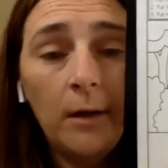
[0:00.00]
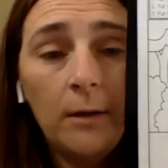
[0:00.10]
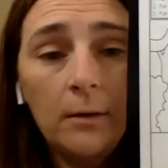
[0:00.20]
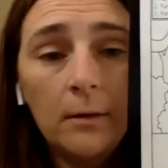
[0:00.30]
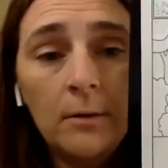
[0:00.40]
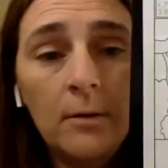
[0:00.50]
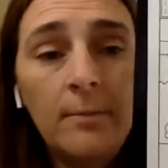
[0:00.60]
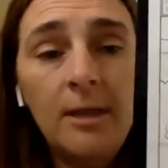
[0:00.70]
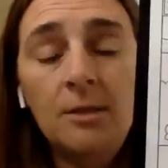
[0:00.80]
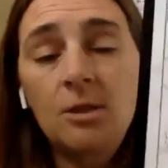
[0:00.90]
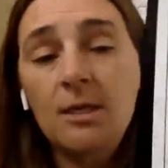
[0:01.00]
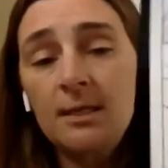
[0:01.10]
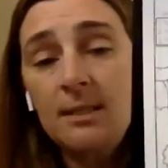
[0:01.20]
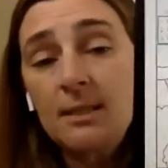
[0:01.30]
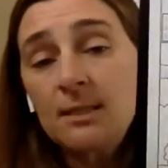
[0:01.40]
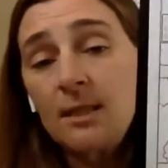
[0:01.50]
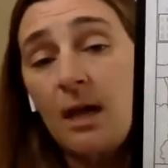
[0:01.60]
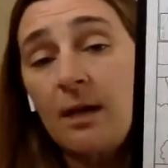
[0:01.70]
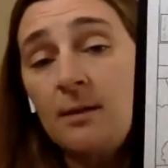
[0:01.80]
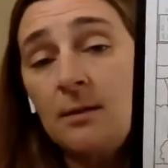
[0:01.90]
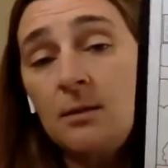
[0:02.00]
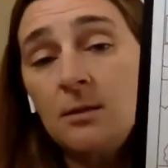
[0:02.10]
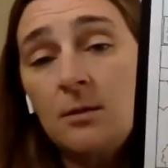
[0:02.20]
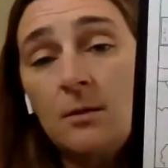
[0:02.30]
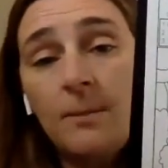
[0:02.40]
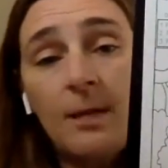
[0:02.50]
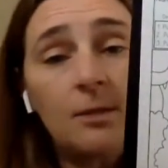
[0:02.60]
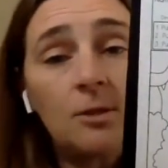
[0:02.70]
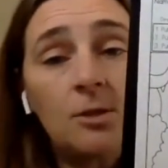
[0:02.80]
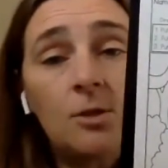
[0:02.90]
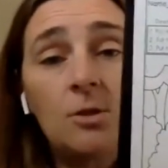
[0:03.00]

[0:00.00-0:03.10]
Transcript: Under the bench. Is this under the bench?